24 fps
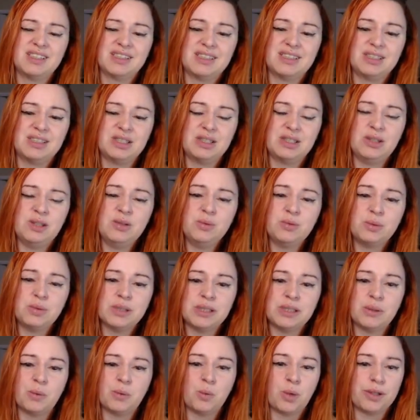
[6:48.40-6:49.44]
you don't really
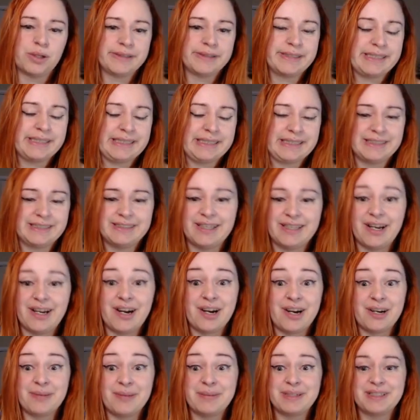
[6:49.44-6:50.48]
want this
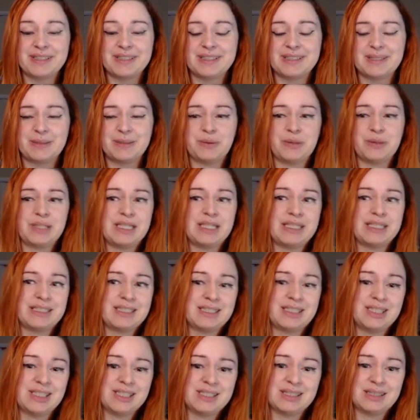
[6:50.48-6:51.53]
there because it's
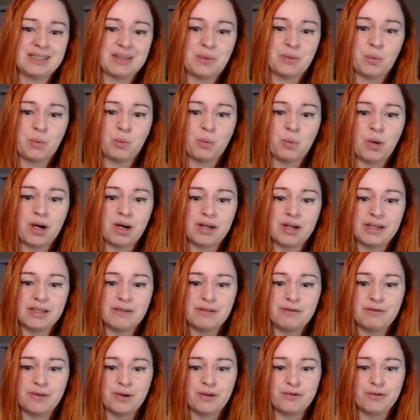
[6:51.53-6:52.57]
just one
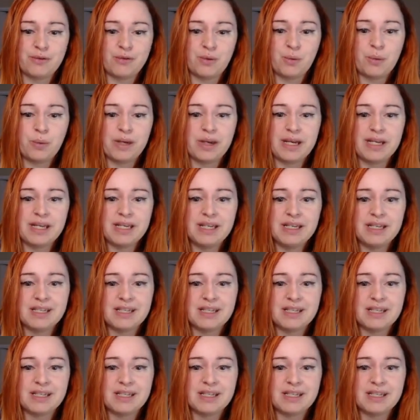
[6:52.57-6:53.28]
evolve away